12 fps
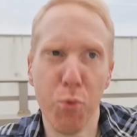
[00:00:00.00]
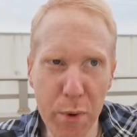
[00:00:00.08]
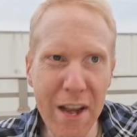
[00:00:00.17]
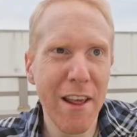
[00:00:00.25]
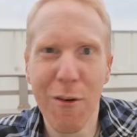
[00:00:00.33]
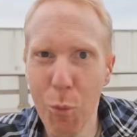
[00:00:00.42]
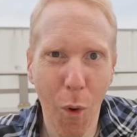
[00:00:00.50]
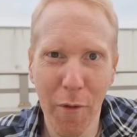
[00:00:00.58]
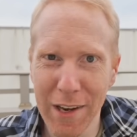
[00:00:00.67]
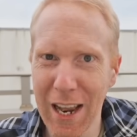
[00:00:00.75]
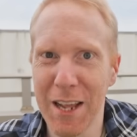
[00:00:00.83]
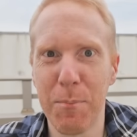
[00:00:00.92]
really
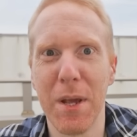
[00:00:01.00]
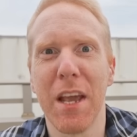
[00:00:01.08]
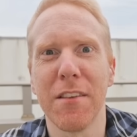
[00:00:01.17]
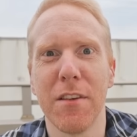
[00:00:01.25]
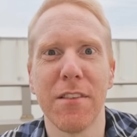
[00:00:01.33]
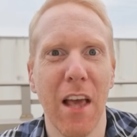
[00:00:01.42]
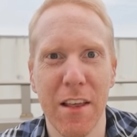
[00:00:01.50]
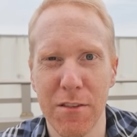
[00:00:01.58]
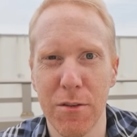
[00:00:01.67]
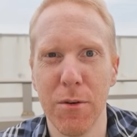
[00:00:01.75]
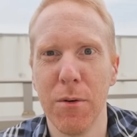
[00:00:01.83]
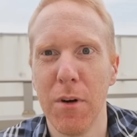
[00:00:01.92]
want like Pegasus
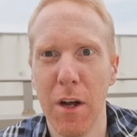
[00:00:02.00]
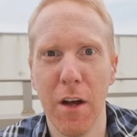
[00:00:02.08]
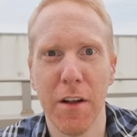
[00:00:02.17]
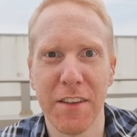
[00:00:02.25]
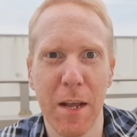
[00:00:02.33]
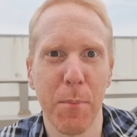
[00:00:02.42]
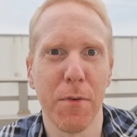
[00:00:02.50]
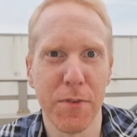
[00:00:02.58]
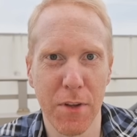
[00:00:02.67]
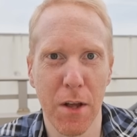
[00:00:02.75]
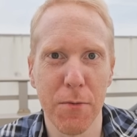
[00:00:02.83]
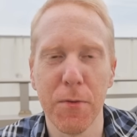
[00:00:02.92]
Astro type of
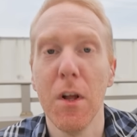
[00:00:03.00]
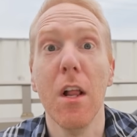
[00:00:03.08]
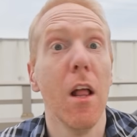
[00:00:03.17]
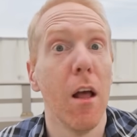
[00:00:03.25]
stuff.